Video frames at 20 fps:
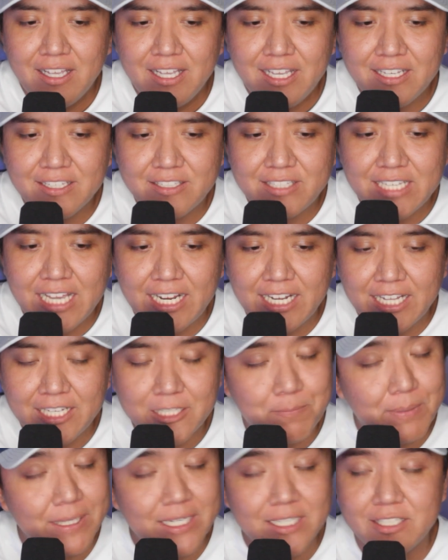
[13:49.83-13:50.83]
is that
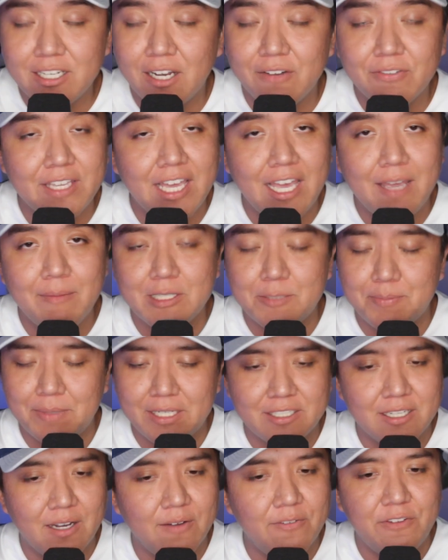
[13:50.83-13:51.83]
it's been a tough game. It's been
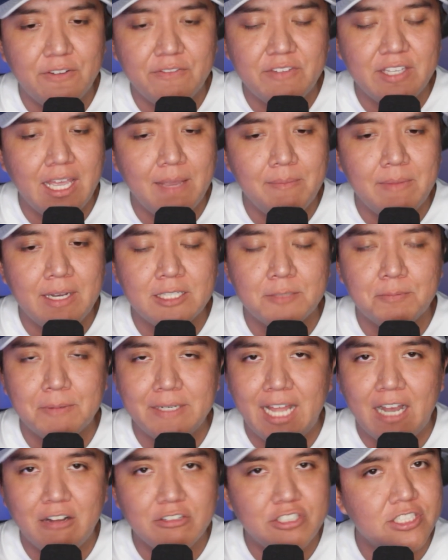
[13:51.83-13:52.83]
a tough 58 minutes,
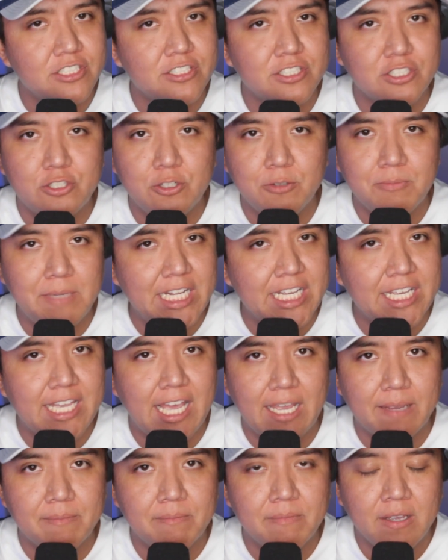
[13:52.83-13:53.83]
but now it's just a 2-minute
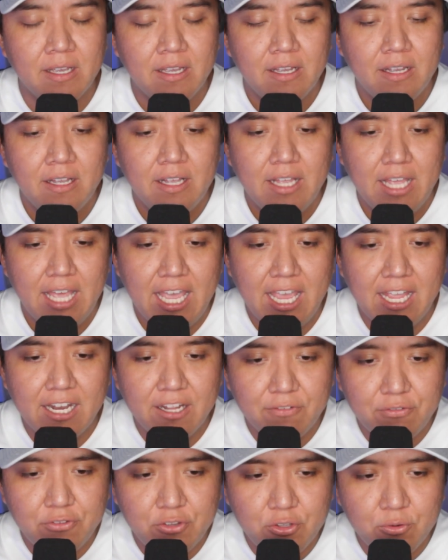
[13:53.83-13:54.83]
game. And
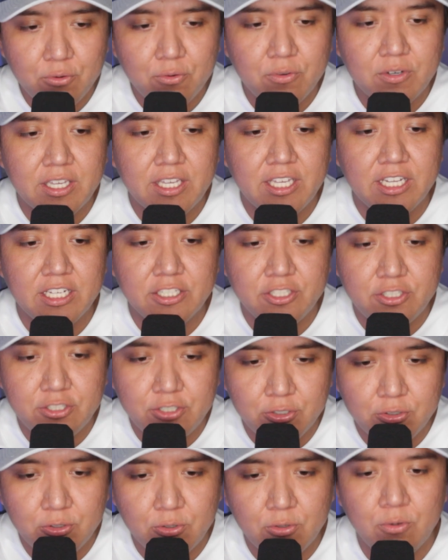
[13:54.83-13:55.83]
if you can
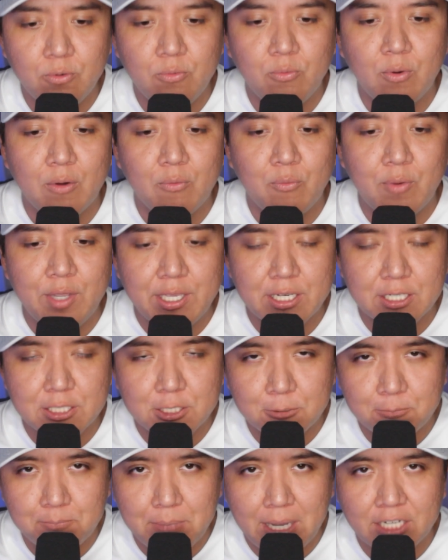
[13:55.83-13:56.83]
do what we
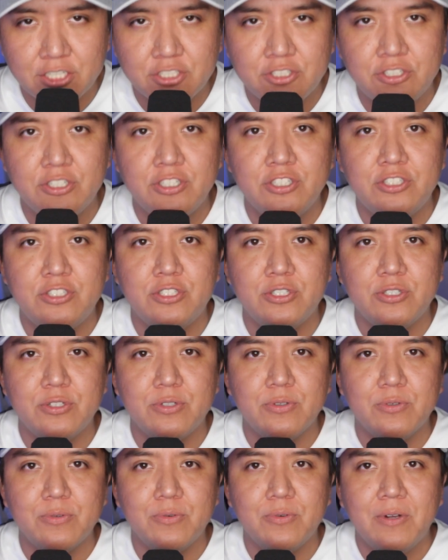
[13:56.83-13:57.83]
expect you to
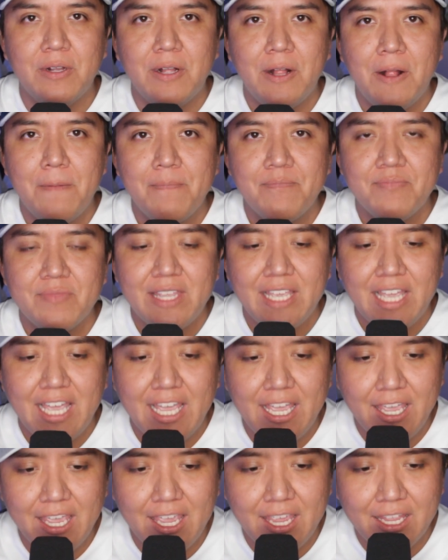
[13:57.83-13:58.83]
do
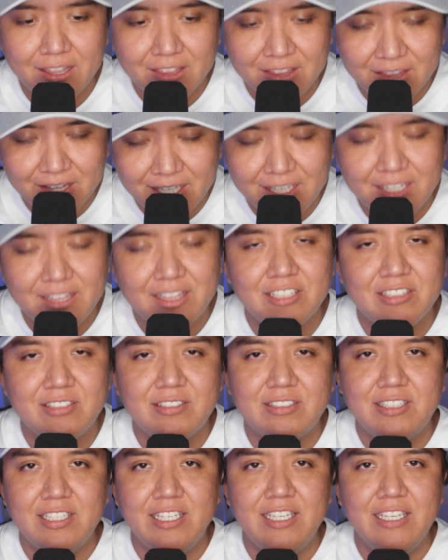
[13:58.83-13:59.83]
and lead
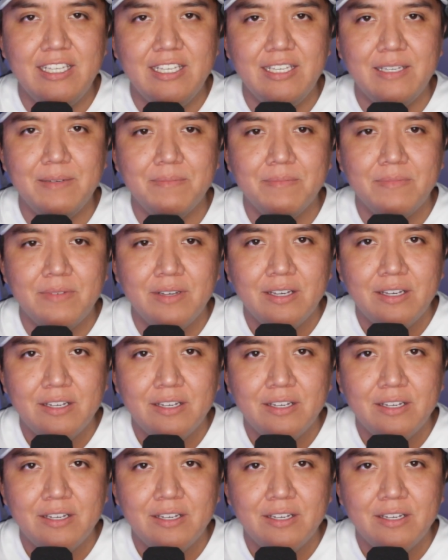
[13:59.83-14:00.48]
this team